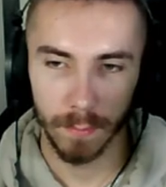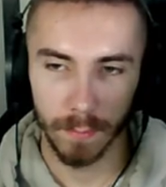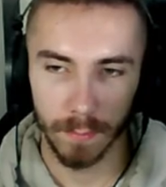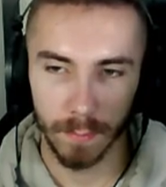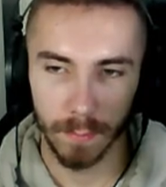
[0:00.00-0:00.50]

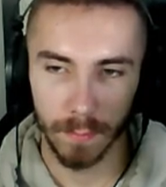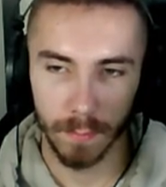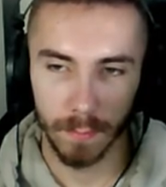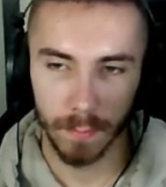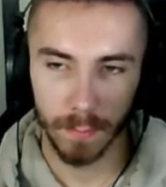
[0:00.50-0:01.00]

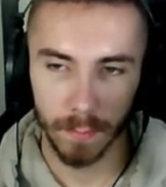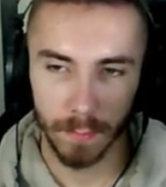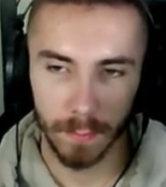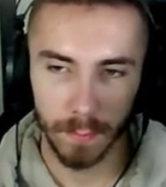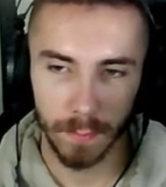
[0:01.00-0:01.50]

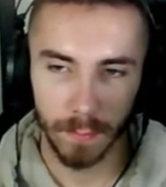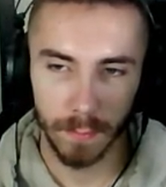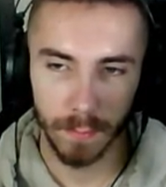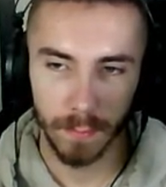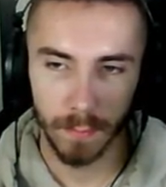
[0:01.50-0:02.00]

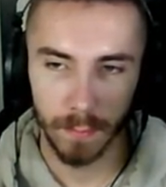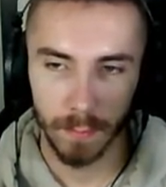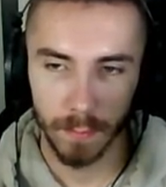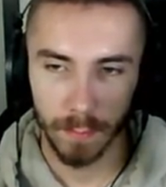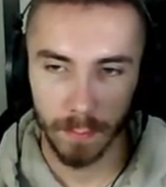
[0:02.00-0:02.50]

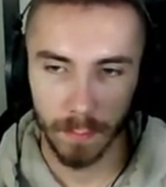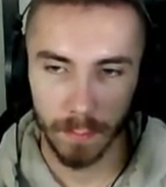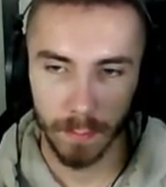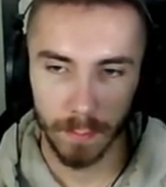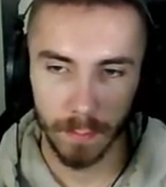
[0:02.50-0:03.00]

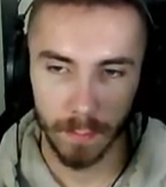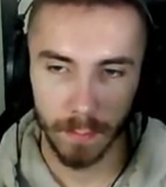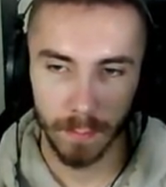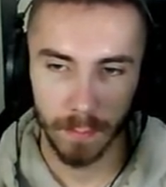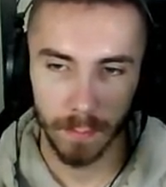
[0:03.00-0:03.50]

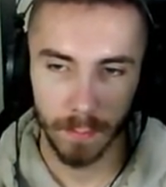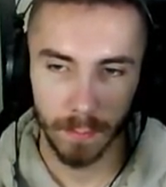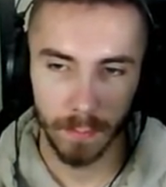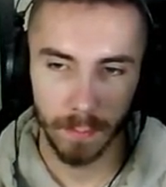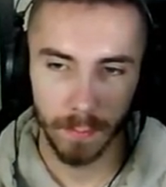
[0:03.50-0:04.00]

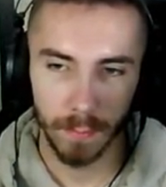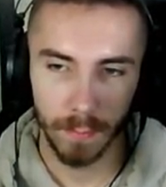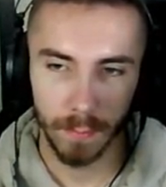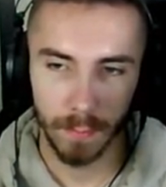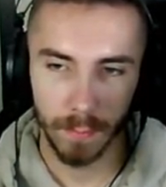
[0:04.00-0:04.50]

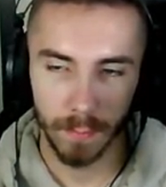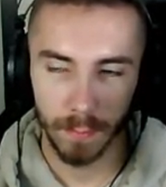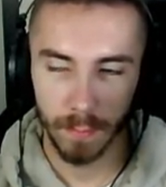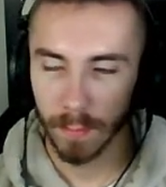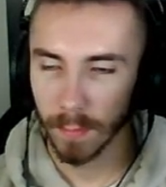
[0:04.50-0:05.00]

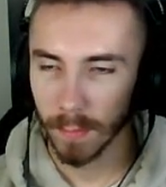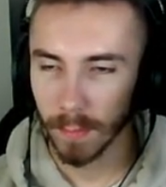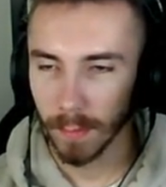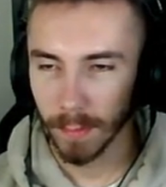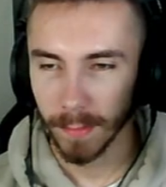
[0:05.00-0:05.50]

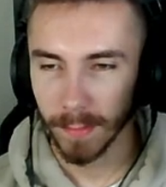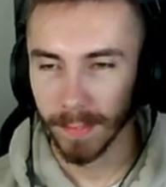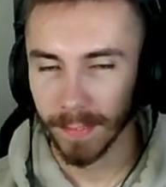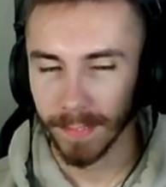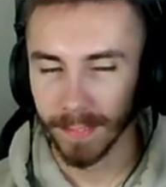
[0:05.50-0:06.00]

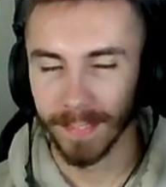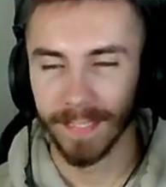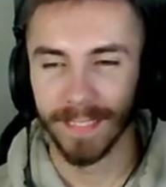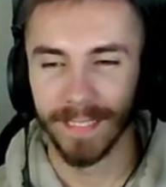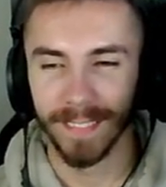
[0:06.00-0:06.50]

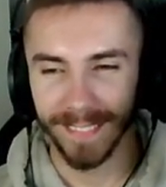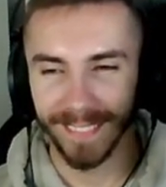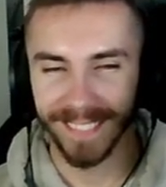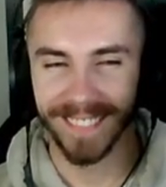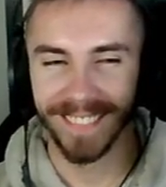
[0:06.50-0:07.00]

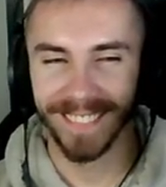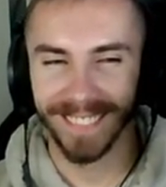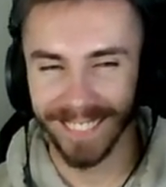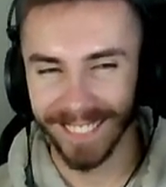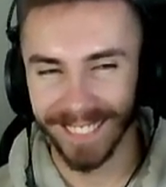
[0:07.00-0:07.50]

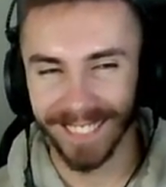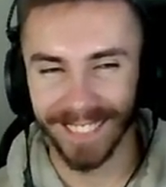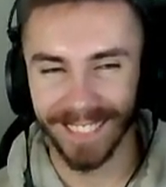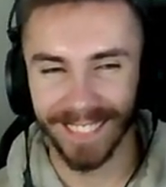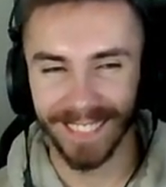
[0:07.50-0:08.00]
The person shown says nothing.